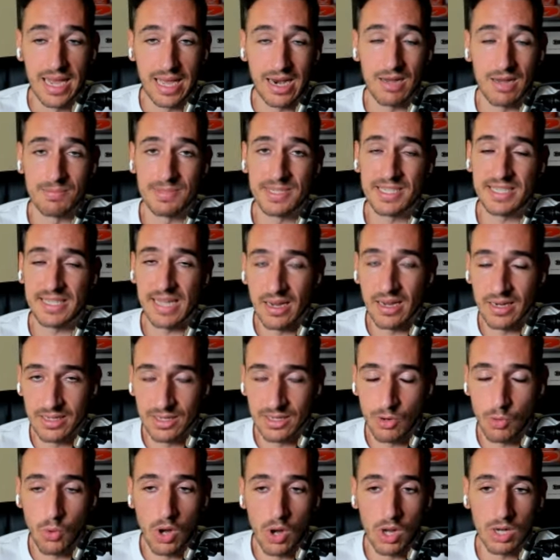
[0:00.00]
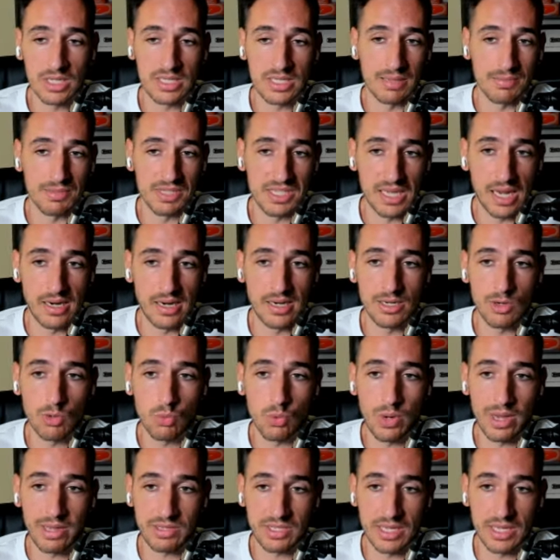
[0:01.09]
and I'm studying the wallets, I'm studying the
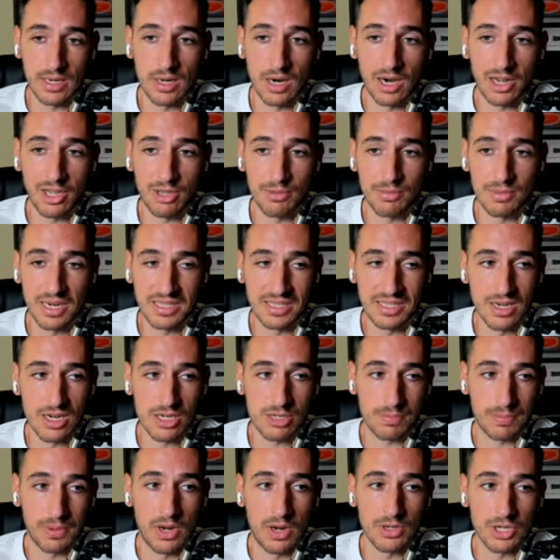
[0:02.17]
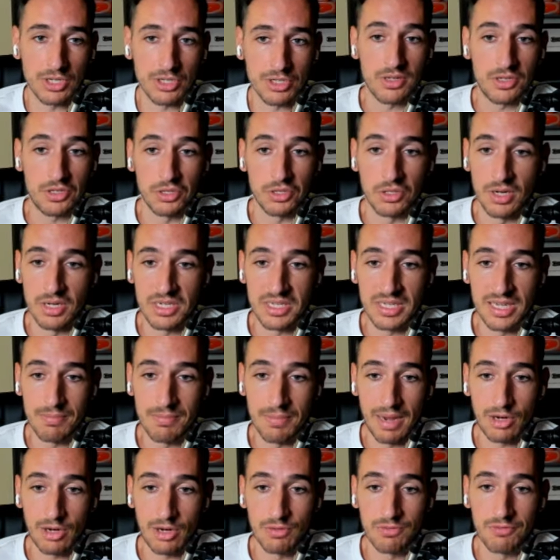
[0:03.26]
whales that are accumulating this project. So honestly,
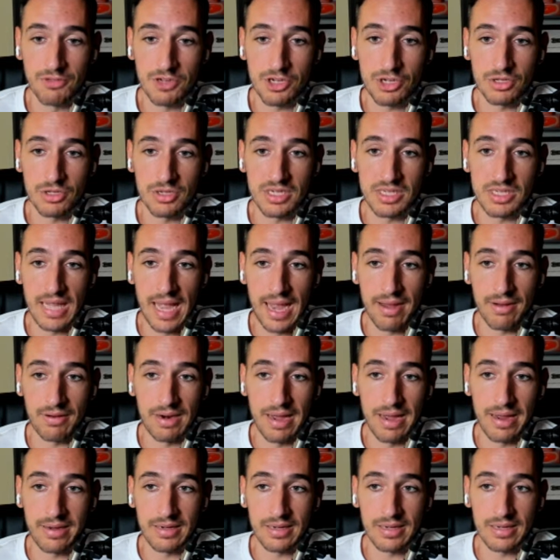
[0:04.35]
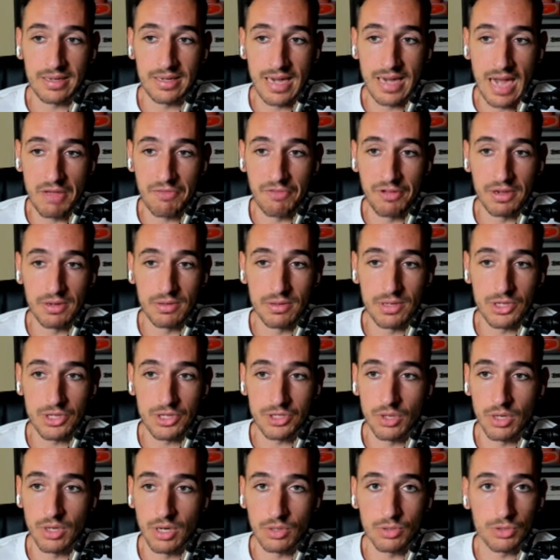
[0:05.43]
my conviction is there, and I think we're just
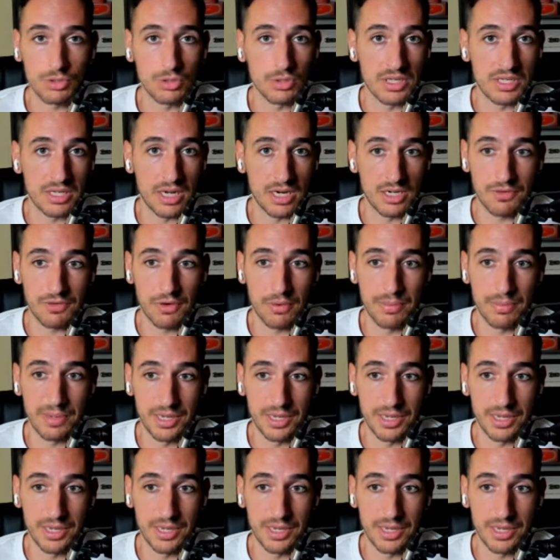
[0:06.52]
going to go to the stars from